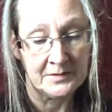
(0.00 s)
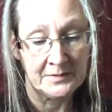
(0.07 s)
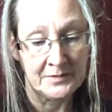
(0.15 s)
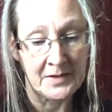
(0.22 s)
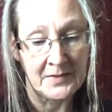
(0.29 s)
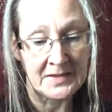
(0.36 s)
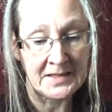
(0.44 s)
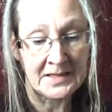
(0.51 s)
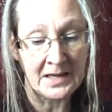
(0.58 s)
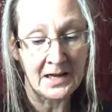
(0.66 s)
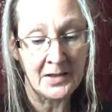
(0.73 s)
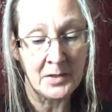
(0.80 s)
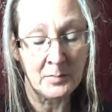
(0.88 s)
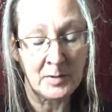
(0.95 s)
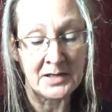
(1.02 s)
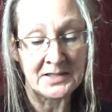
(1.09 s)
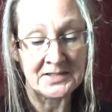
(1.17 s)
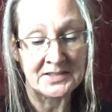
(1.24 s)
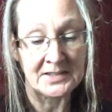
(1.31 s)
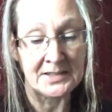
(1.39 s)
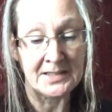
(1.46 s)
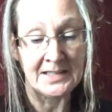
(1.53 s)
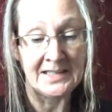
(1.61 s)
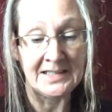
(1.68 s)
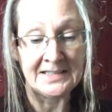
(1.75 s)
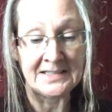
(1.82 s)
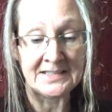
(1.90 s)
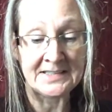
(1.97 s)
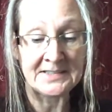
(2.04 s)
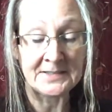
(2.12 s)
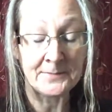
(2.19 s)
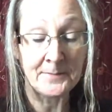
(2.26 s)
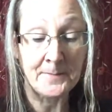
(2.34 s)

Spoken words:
that the other person needs.